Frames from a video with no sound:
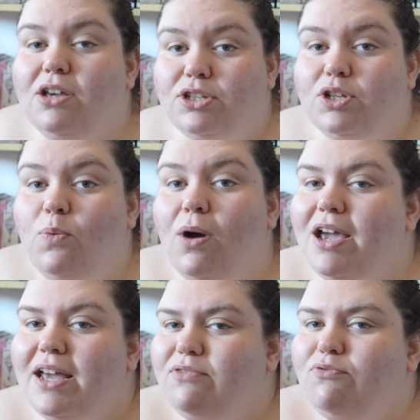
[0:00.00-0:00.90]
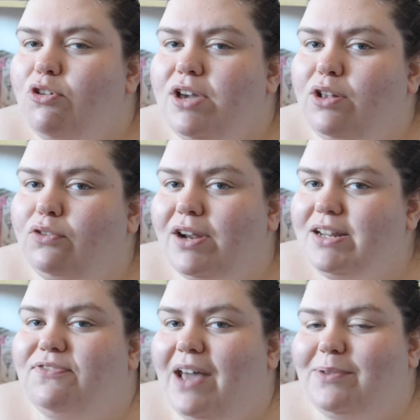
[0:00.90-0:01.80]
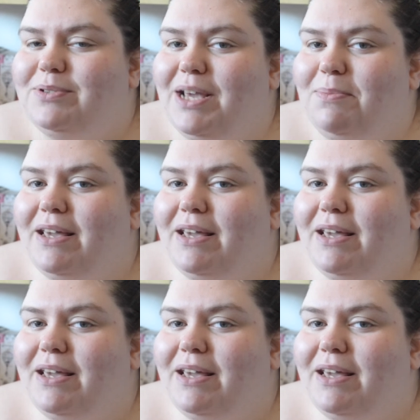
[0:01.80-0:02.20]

So why hadn't Rocket already found him?